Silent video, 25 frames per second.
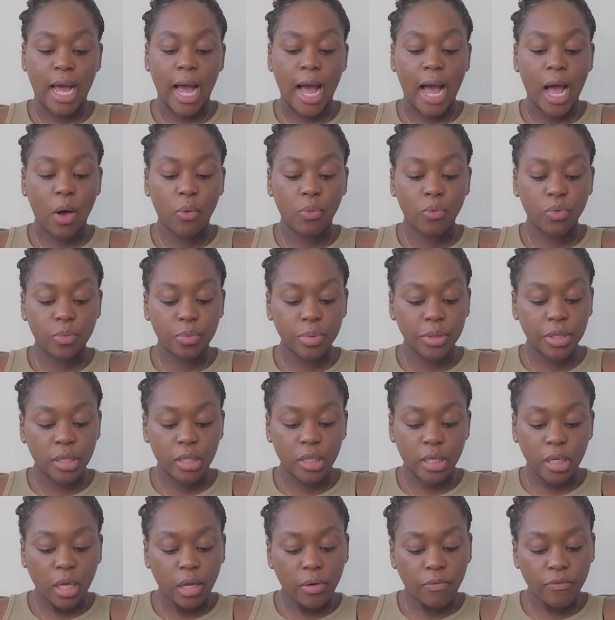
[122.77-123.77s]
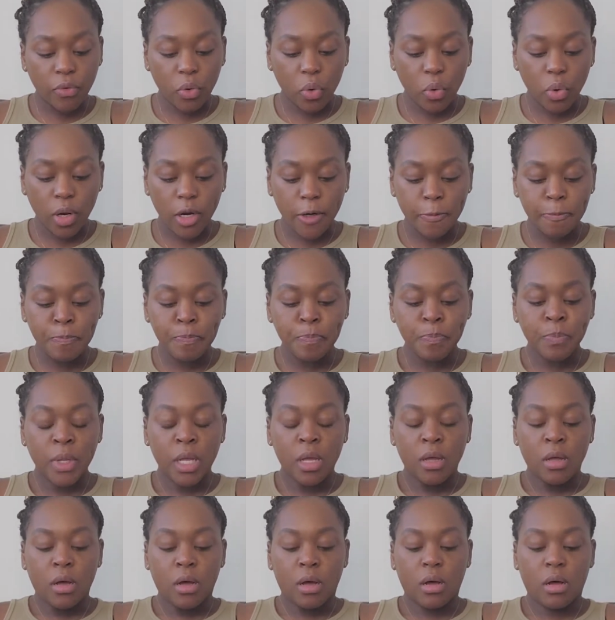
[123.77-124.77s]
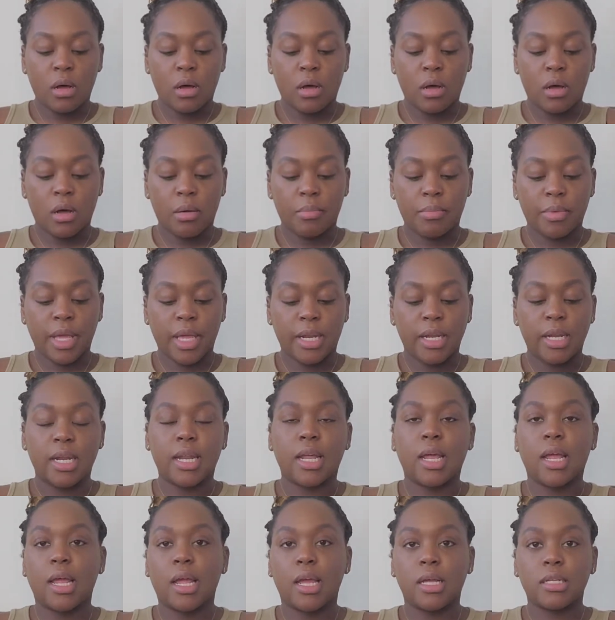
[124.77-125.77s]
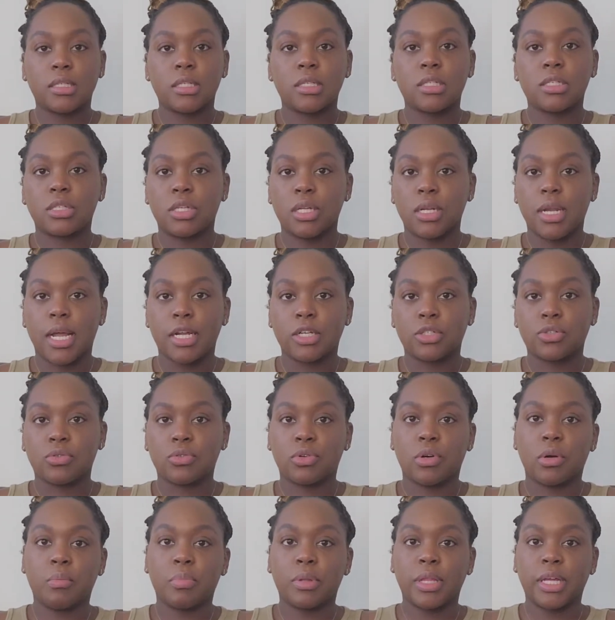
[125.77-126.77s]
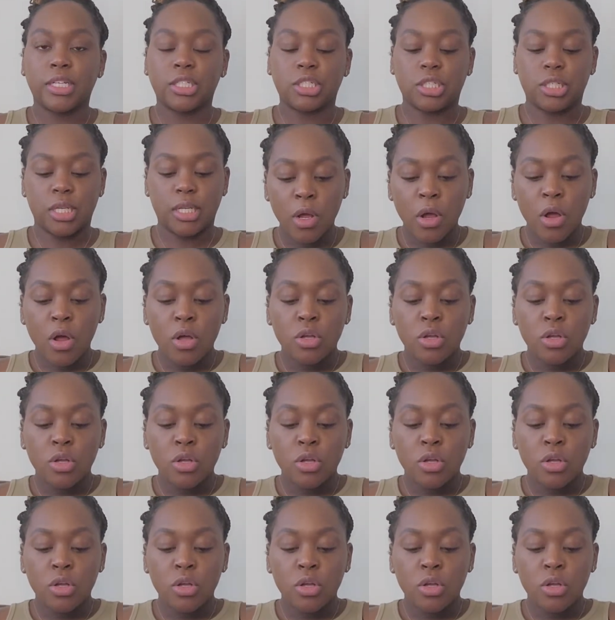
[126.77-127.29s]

I will be looking for. And it enhances the natural complexion.